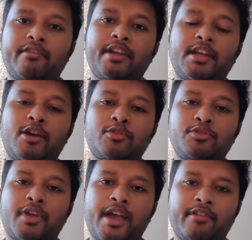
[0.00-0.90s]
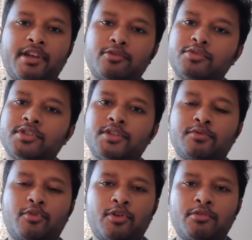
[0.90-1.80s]
have any doubts, you have any
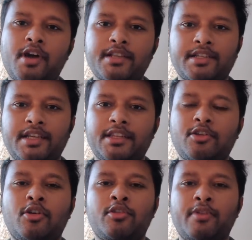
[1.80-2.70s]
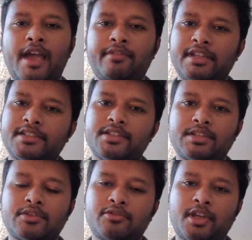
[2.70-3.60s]
questions, you want to ask anything, or you have any
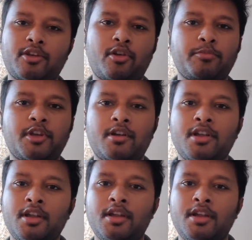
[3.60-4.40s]
suggestion, you can drop down,